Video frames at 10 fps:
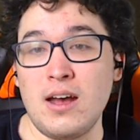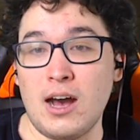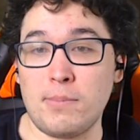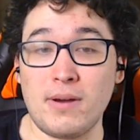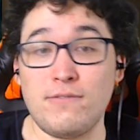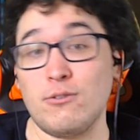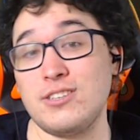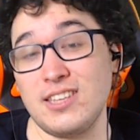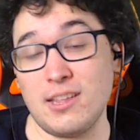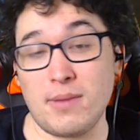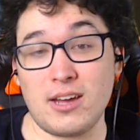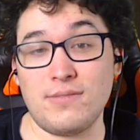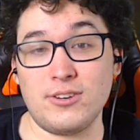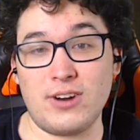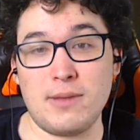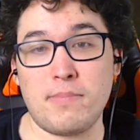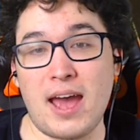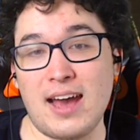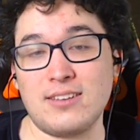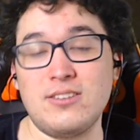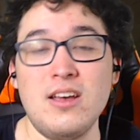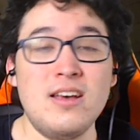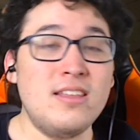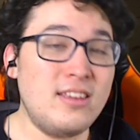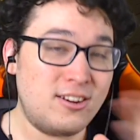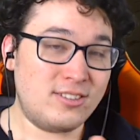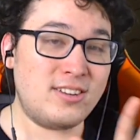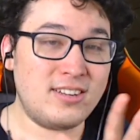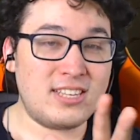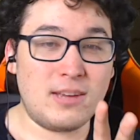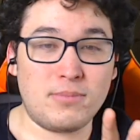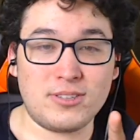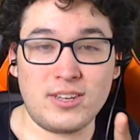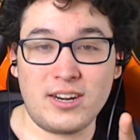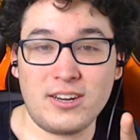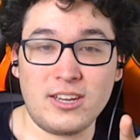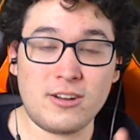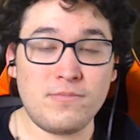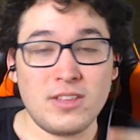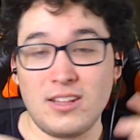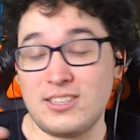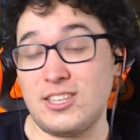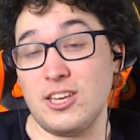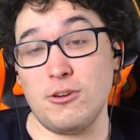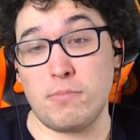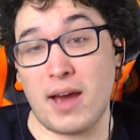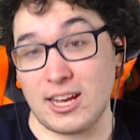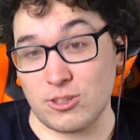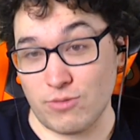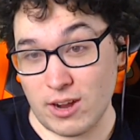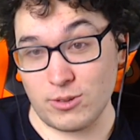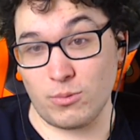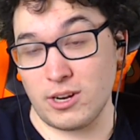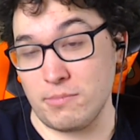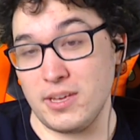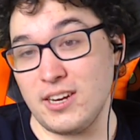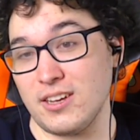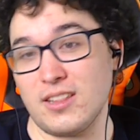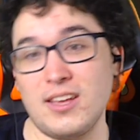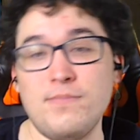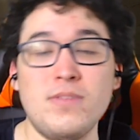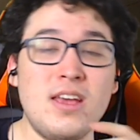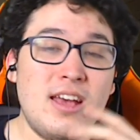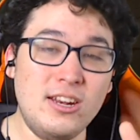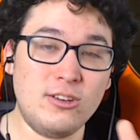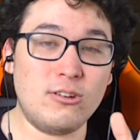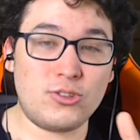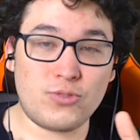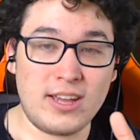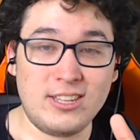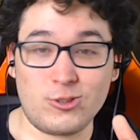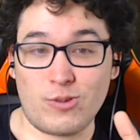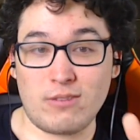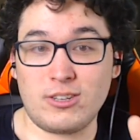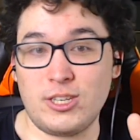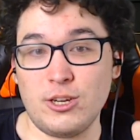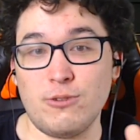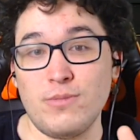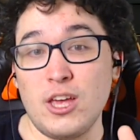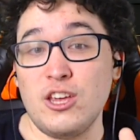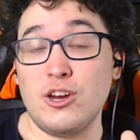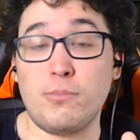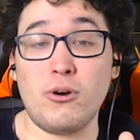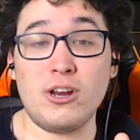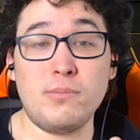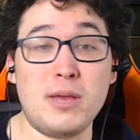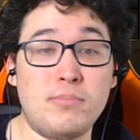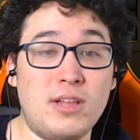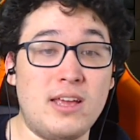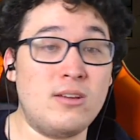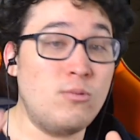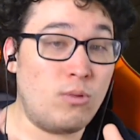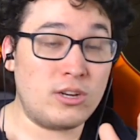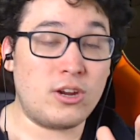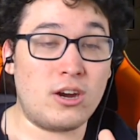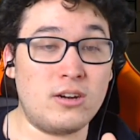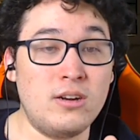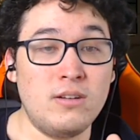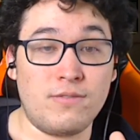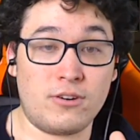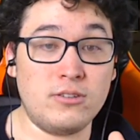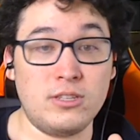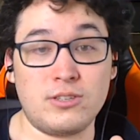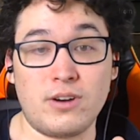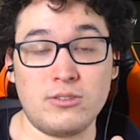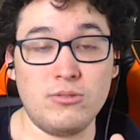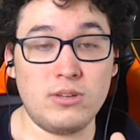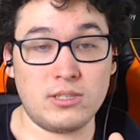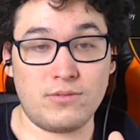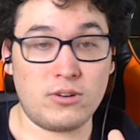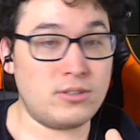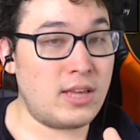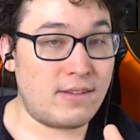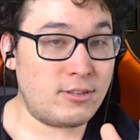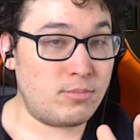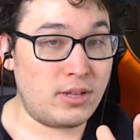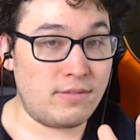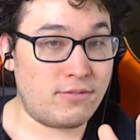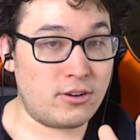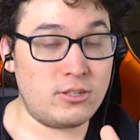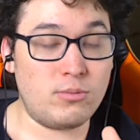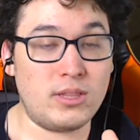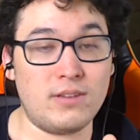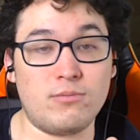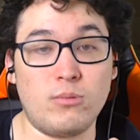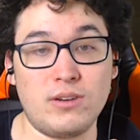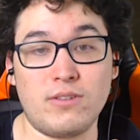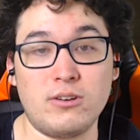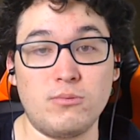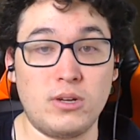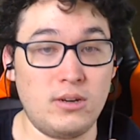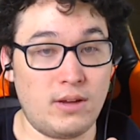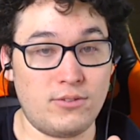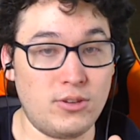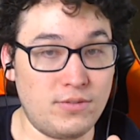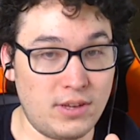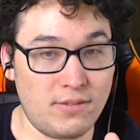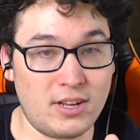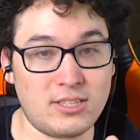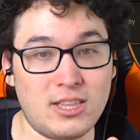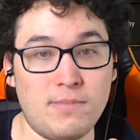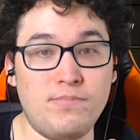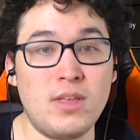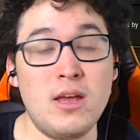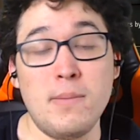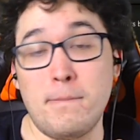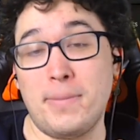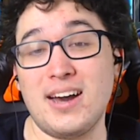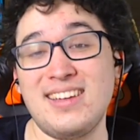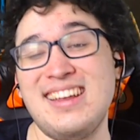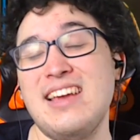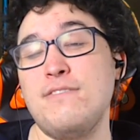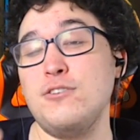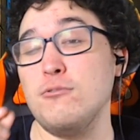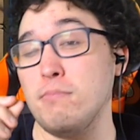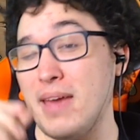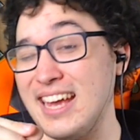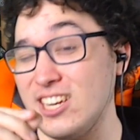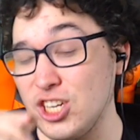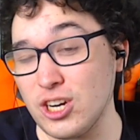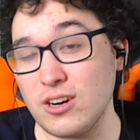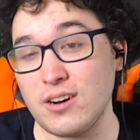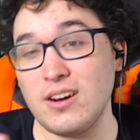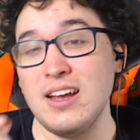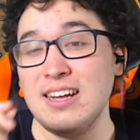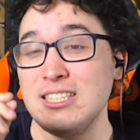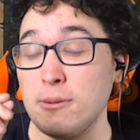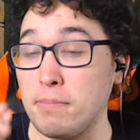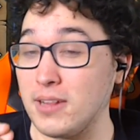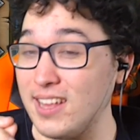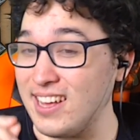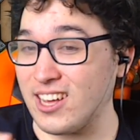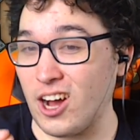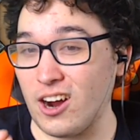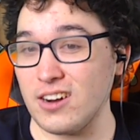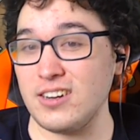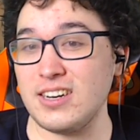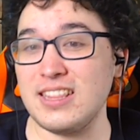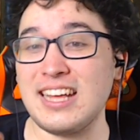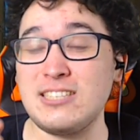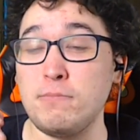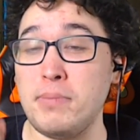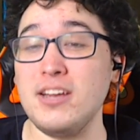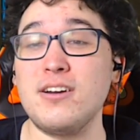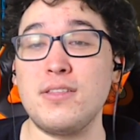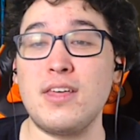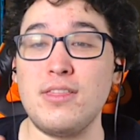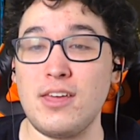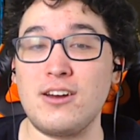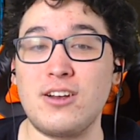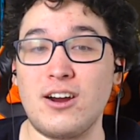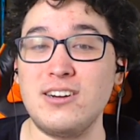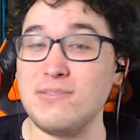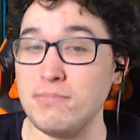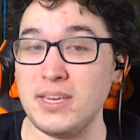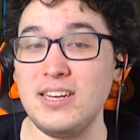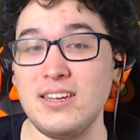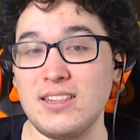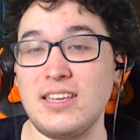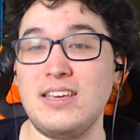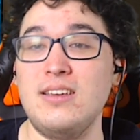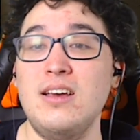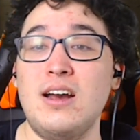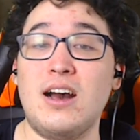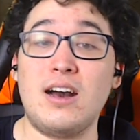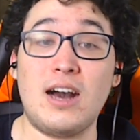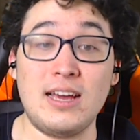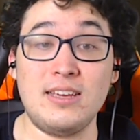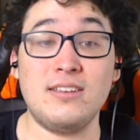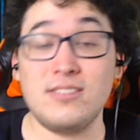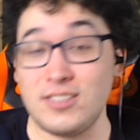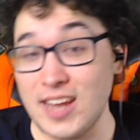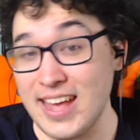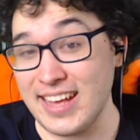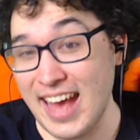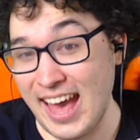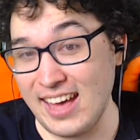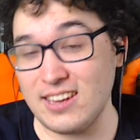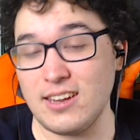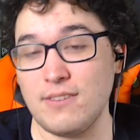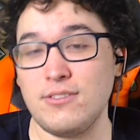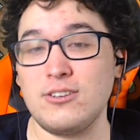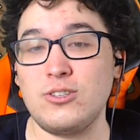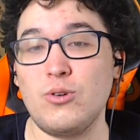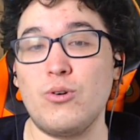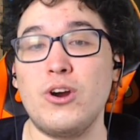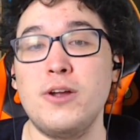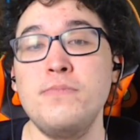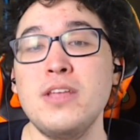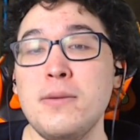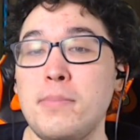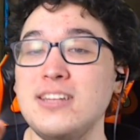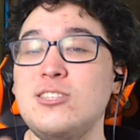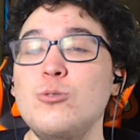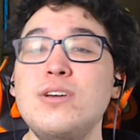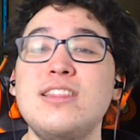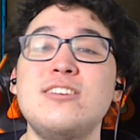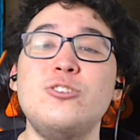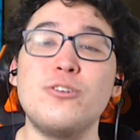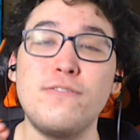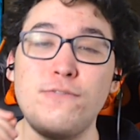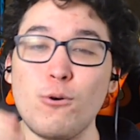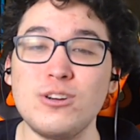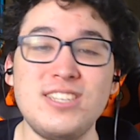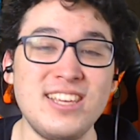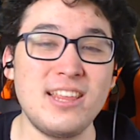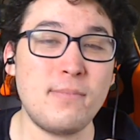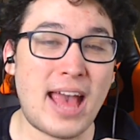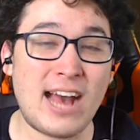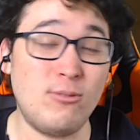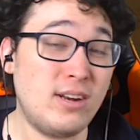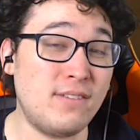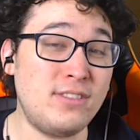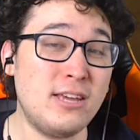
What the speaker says: by forcing them out of a great pass. Here's an example scenario. Let's say you pass round 1 immediately, and you go straight into round 2. Your opponent may play one card first into round 2, because of course they have to play first when they've won round 1 after you've given it to them. But if you make sure to play a card that's bigger than their card immediately, i.e. staying ahead of their score, by doing this you're forcing them out of the